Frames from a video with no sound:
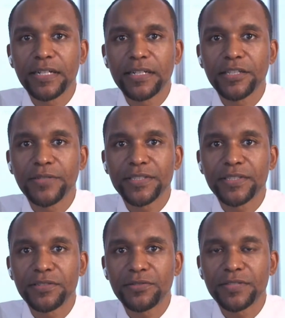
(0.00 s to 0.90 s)
U.S. Uh,
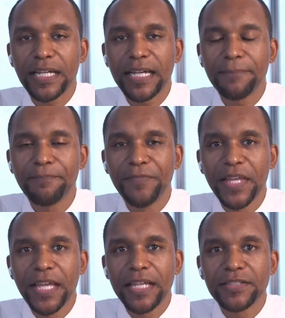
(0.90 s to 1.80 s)
Central Time.
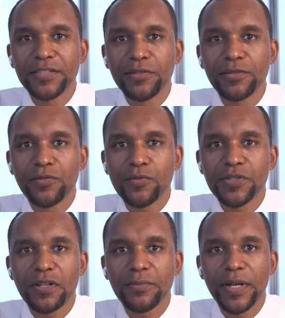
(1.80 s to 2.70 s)
So, of course,
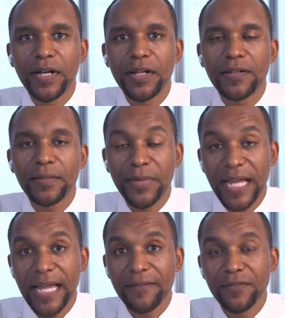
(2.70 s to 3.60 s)
on
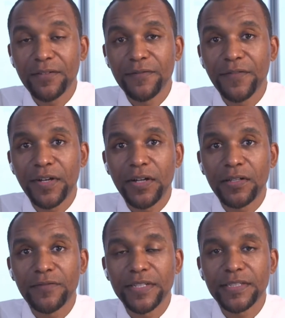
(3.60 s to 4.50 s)
behalf of all
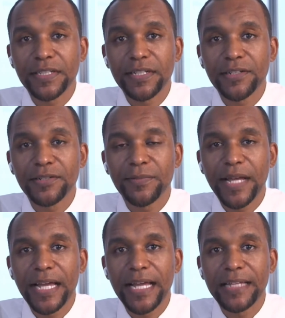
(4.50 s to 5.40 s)
of us here
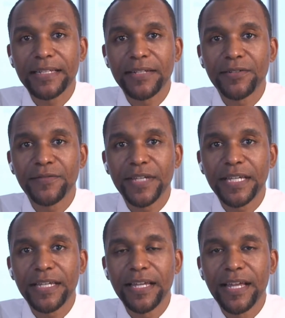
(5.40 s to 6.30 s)
at
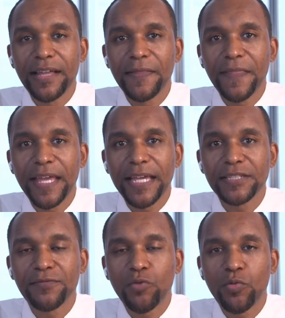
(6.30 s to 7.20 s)
NOV,
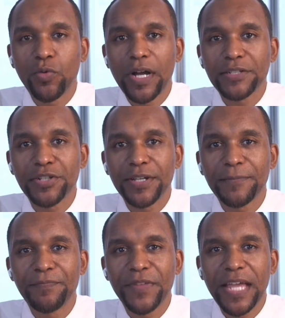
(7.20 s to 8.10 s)
thanks for
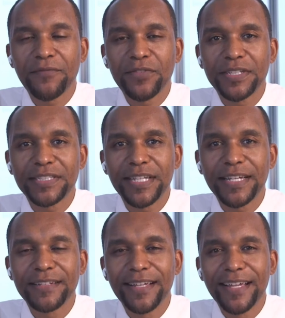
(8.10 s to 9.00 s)
watching and for
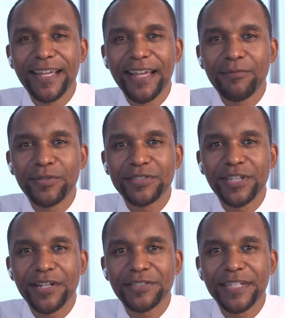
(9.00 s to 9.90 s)
listening, and we'll
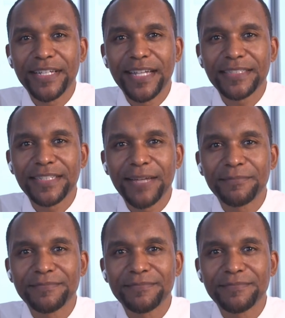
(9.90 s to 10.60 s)
talk to you again next time.